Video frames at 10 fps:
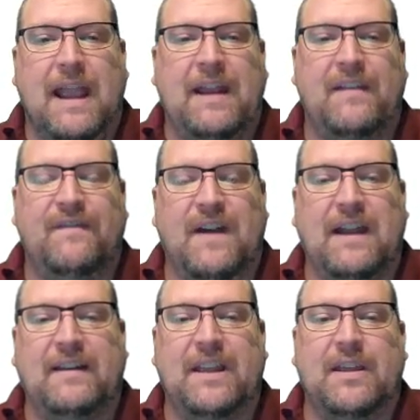And then
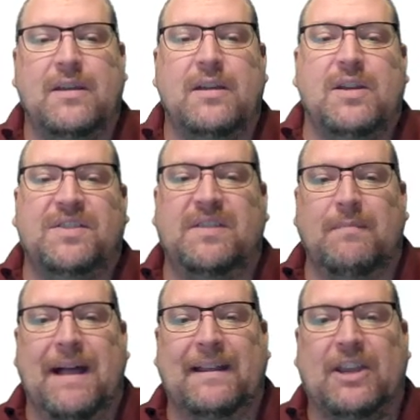finally,
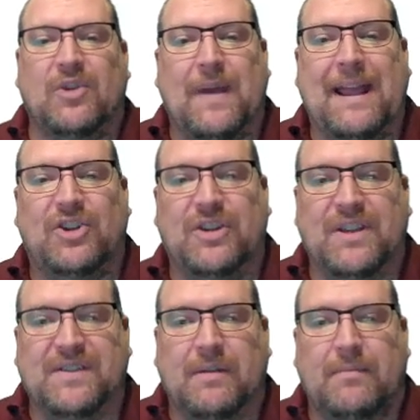symbolic
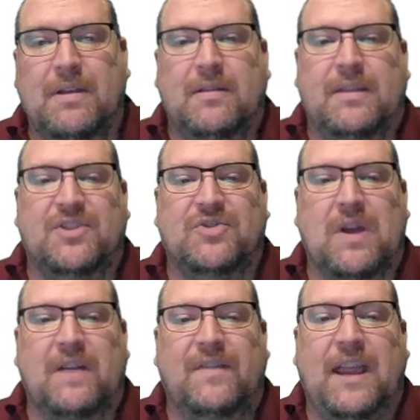interactionism. That's
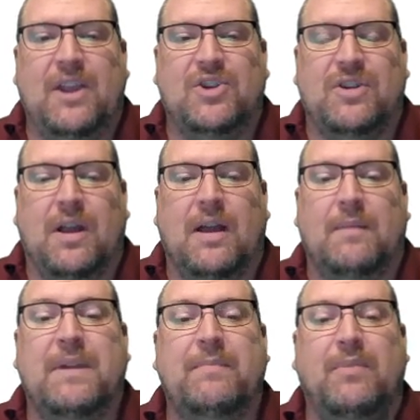stratification.
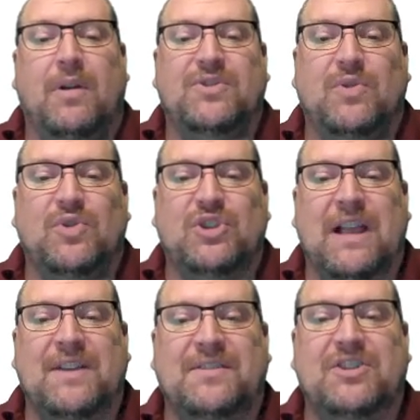People are
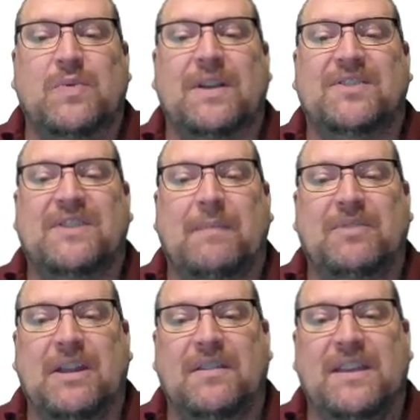socialized into
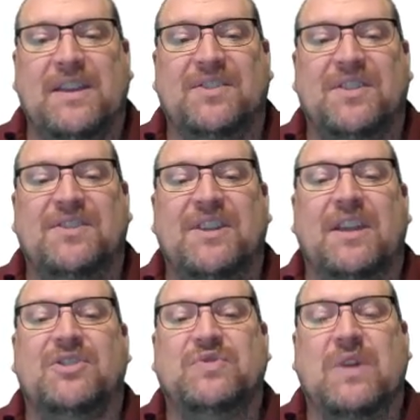accepting the
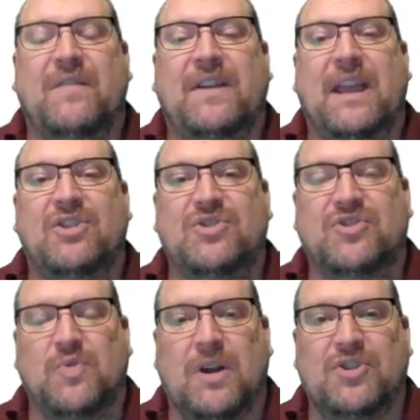existing stratification
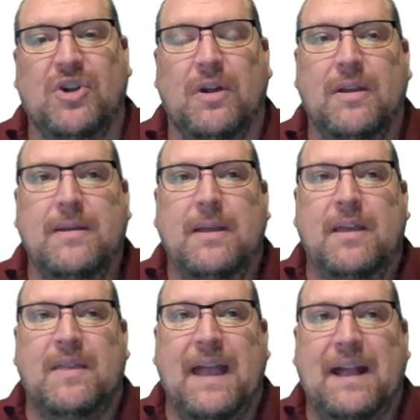structure,
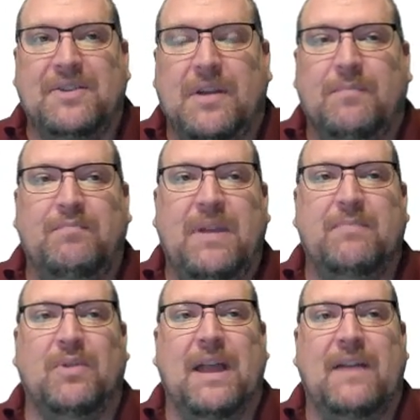that
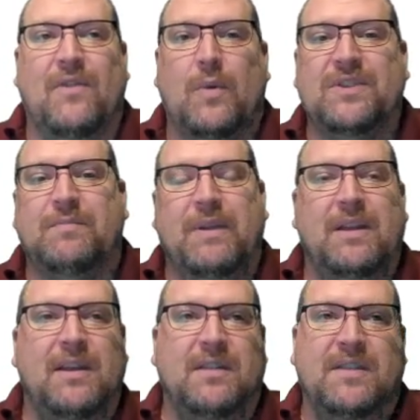people have always
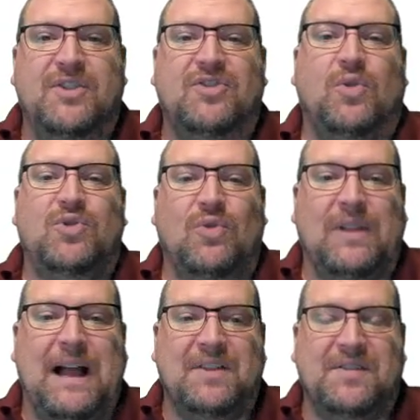been in these social
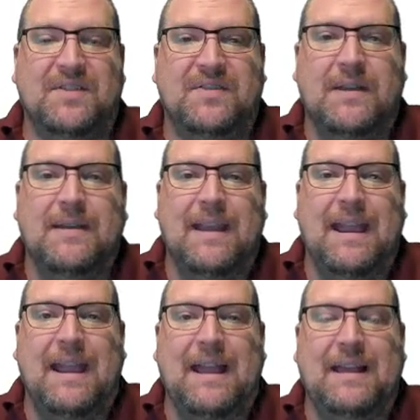classes,
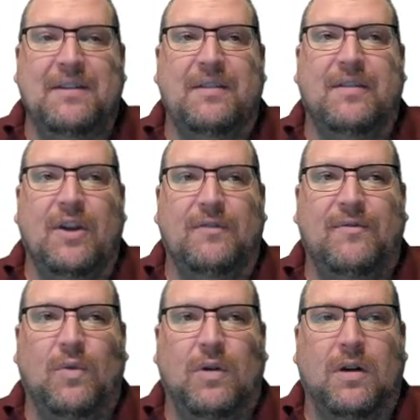and
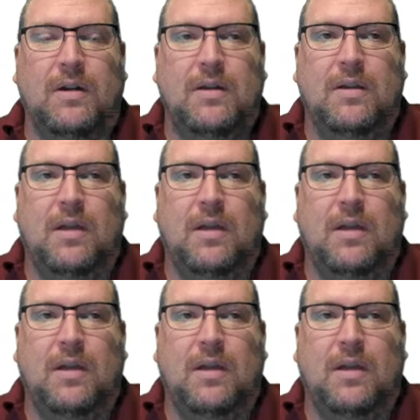therefore